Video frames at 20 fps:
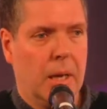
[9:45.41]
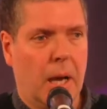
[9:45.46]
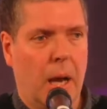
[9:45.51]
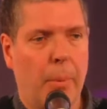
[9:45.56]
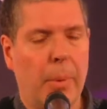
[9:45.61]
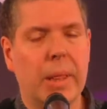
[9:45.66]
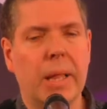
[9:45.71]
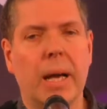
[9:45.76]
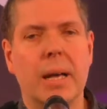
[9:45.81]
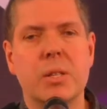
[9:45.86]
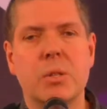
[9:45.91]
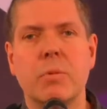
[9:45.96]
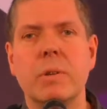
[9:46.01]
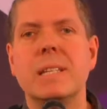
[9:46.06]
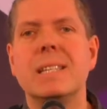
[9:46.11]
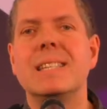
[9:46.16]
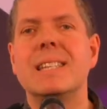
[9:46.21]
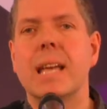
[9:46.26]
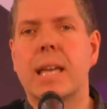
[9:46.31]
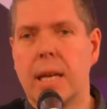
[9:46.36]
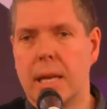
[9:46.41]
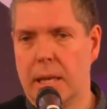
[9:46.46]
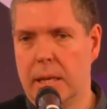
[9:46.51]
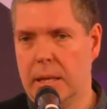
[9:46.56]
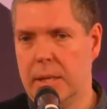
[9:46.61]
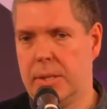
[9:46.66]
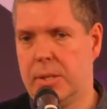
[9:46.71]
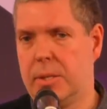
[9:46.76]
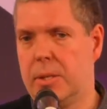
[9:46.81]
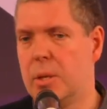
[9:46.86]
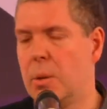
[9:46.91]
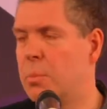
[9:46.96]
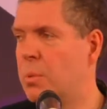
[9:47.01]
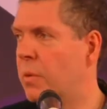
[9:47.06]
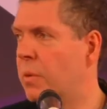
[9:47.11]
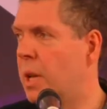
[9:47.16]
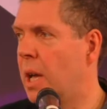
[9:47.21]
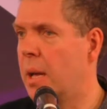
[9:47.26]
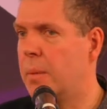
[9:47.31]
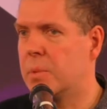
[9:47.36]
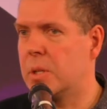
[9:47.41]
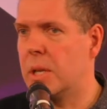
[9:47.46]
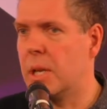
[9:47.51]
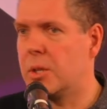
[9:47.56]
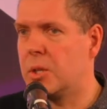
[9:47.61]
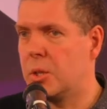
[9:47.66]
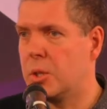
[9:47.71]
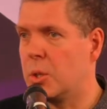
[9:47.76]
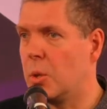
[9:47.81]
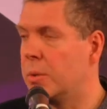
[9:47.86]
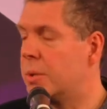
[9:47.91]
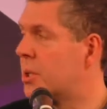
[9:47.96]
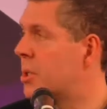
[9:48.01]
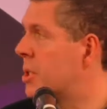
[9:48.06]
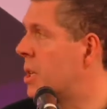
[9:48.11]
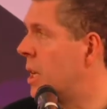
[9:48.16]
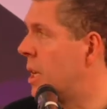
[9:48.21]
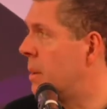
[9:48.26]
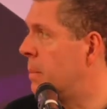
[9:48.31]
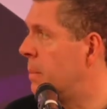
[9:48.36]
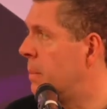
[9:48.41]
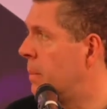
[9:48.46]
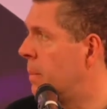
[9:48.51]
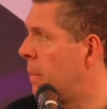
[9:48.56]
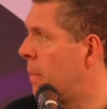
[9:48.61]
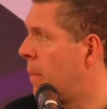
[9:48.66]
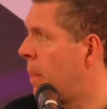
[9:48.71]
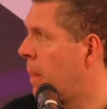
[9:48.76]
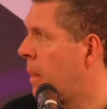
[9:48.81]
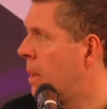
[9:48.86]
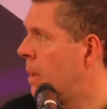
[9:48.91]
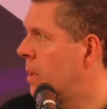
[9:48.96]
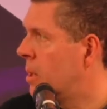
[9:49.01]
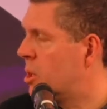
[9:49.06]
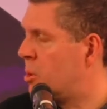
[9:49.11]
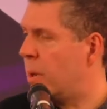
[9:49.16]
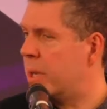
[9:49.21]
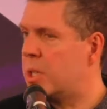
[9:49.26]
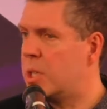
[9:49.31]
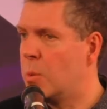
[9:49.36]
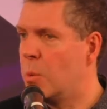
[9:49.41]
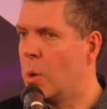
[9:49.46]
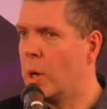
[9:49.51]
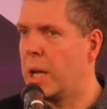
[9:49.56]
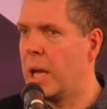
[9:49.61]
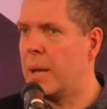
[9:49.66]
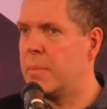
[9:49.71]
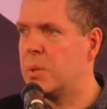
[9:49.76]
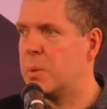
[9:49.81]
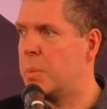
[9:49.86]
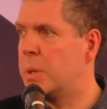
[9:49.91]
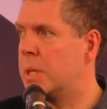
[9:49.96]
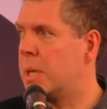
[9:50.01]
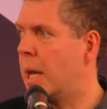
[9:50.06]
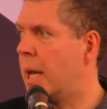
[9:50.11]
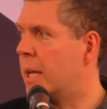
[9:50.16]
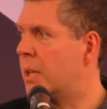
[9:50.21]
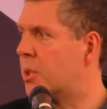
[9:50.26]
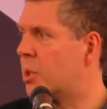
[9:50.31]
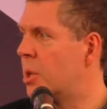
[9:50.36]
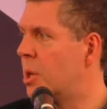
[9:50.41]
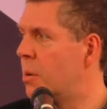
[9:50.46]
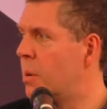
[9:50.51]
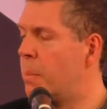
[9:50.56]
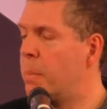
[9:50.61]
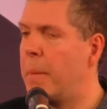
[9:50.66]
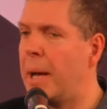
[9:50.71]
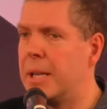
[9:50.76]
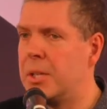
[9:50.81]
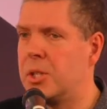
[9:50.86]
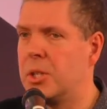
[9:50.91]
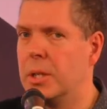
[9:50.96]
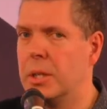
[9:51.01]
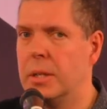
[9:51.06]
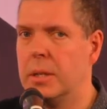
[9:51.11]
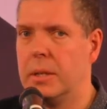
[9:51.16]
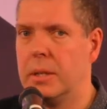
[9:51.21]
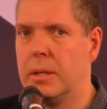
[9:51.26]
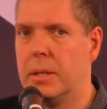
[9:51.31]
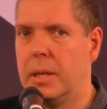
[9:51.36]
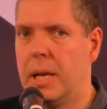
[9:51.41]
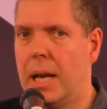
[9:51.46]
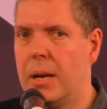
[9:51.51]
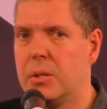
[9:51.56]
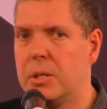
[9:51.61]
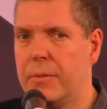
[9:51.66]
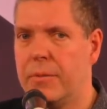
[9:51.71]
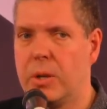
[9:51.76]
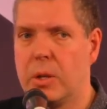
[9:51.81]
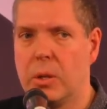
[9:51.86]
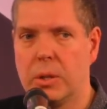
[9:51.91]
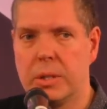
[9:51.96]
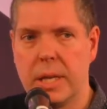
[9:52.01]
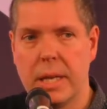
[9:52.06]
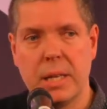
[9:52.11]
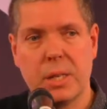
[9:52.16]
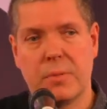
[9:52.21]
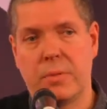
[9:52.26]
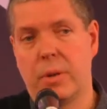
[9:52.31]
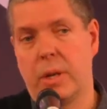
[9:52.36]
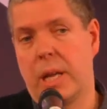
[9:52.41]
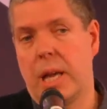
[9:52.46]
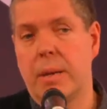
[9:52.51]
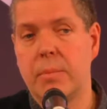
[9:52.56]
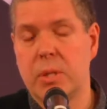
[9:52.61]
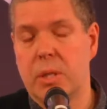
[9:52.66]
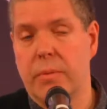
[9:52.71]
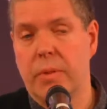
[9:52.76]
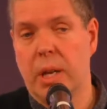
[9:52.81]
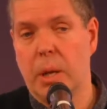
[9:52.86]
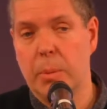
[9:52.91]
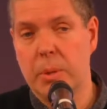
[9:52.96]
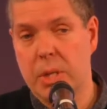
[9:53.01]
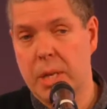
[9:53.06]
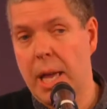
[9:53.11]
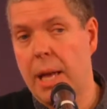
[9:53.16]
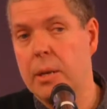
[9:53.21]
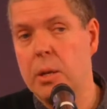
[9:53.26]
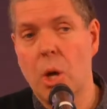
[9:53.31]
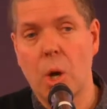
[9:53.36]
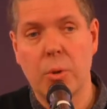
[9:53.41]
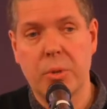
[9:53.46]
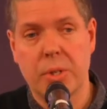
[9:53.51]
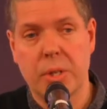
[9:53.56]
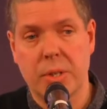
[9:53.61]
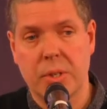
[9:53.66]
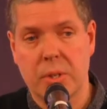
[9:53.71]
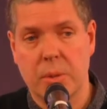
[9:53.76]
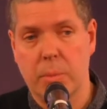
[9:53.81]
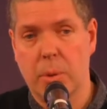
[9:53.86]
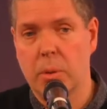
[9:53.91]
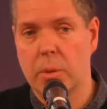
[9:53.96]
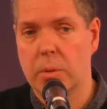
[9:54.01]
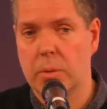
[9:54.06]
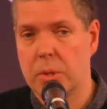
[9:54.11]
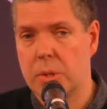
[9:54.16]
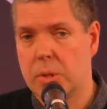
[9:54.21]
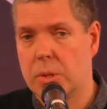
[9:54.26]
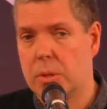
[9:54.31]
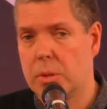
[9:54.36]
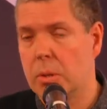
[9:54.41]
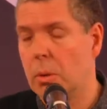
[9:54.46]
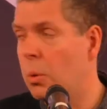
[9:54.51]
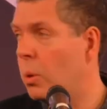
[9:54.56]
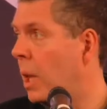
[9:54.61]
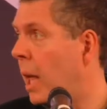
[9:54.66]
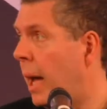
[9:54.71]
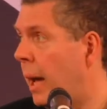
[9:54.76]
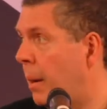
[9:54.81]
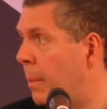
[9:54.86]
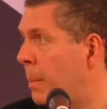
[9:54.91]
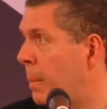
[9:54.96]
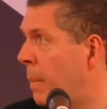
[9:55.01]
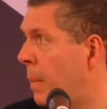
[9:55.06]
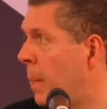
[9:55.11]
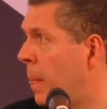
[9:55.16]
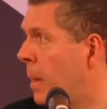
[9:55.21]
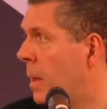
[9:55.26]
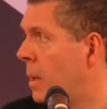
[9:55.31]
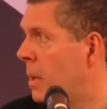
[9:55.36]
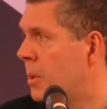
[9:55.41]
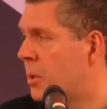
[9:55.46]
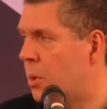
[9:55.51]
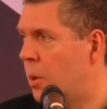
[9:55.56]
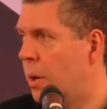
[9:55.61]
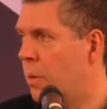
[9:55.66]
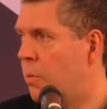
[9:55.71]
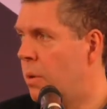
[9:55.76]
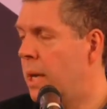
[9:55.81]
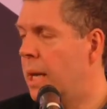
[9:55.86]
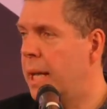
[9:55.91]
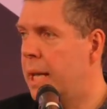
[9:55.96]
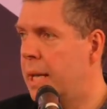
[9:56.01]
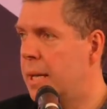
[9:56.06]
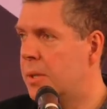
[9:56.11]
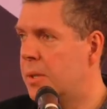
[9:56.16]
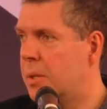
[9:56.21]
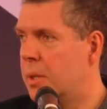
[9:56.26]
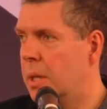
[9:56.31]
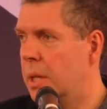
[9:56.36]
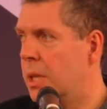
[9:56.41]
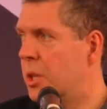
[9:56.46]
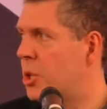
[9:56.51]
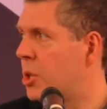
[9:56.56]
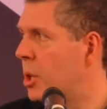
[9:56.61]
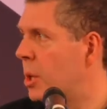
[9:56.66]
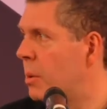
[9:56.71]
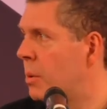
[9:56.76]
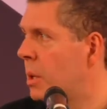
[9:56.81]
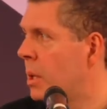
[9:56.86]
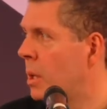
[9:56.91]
I mean that is a ridiculous number of games, and that's just on Steam. 21 games per day. So you imagine how difficult it is for a games developer to get noticed amongst all that. So it really is an issue.